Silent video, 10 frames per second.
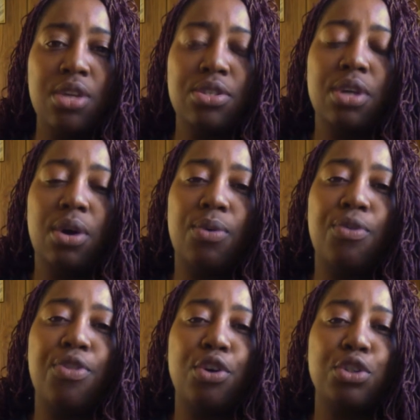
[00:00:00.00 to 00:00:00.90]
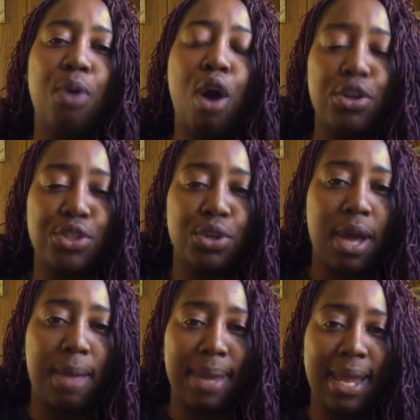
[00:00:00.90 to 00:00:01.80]
so those will also
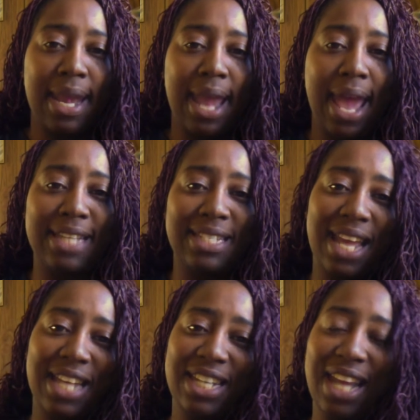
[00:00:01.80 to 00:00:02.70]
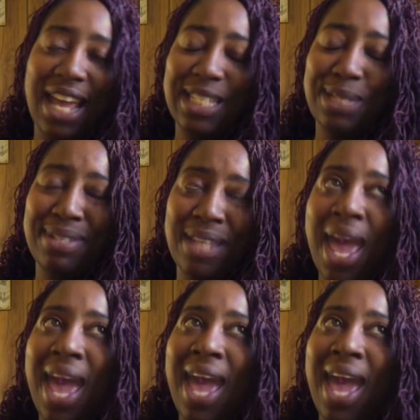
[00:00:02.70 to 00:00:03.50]
come in as stash enhancements.